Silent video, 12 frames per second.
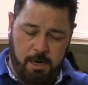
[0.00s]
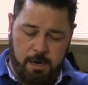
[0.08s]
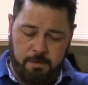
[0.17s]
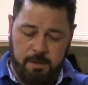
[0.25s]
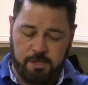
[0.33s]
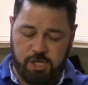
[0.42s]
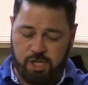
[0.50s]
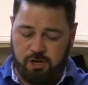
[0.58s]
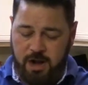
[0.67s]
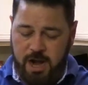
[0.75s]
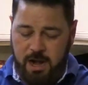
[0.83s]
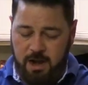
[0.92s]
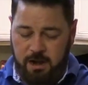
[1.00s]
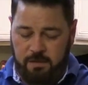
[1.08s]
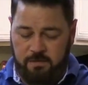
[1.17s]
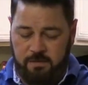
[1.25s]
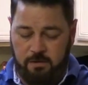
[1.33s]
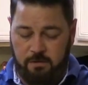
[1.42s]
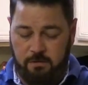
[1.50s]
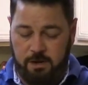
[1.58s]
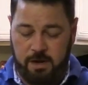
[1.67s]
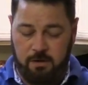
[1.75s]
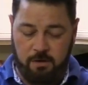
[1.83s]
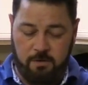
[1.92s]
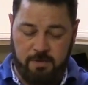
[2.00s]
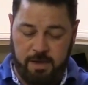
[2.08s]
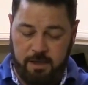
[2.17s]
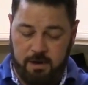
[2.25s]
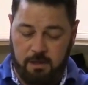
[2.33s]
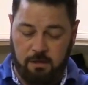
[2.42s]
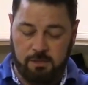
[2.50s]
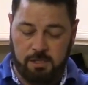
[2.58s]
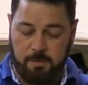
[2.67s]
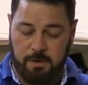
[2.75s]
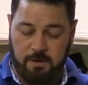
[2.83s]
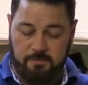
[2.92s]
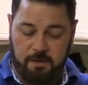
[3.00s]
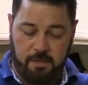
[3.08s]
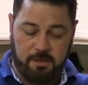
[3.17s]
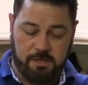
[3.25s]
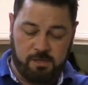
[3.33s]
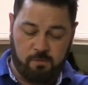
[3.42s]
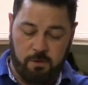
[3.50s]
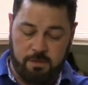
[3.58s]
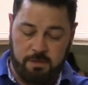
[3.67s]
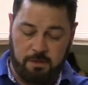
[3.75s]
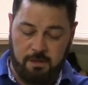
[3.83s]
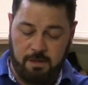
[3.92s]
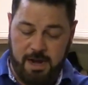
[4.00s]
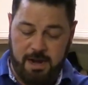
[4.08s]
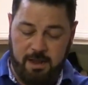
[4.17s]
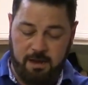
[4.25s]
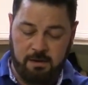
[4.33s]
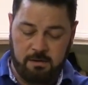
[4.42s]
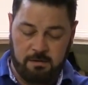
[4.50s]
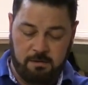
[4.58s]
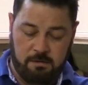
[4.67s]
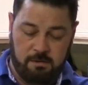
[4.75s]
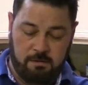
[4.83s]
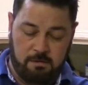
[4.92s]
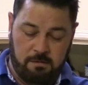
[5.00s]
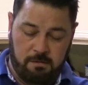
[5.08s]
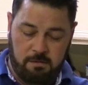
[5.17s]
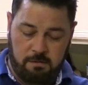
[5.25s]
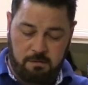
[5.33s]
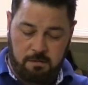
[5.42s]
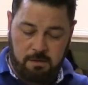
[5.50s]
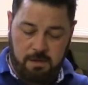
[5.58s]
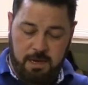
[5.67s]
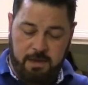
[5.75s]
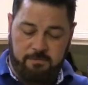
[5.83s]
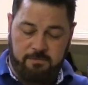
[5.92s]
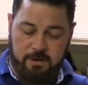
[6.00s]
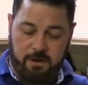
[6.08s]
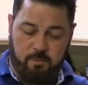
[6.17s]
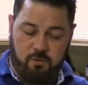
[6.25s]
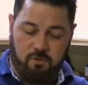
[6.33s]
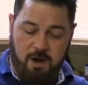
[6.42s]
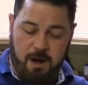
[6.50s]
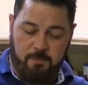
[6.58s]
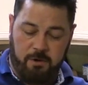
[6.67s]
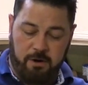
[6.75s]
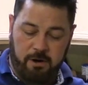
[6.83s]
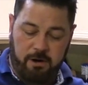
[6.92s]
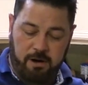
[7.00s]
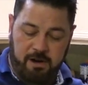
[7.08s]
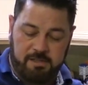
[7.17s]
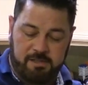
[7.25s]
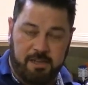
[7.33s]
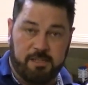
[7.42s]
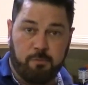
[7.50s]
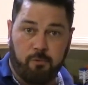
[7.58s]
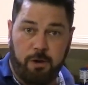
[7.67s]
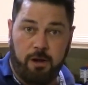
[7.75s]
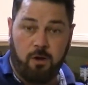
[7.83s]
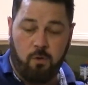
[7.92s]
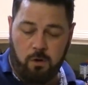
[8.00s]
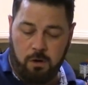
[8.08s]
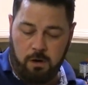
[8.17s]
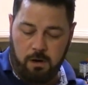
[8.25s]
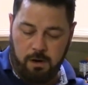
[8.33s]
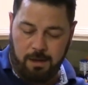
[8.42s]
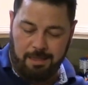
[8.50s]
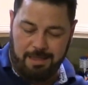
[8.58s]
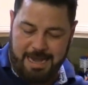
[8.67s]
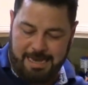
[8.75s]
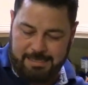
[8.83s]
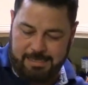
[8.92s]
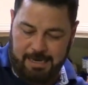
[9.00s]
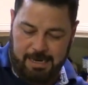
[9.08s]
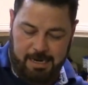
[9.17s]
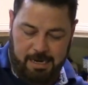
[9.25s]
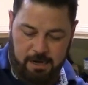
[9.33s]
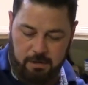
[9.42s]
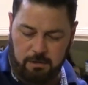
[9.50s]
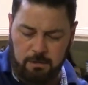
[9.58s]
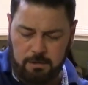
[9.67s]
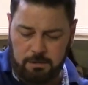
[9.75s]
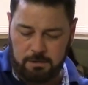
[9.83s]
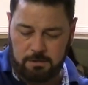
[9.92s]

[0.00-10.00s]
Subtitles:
and then strain into, and I don't know if I can get a close-up enough on this with the lighting, a very proper United States Marine Corps glass here.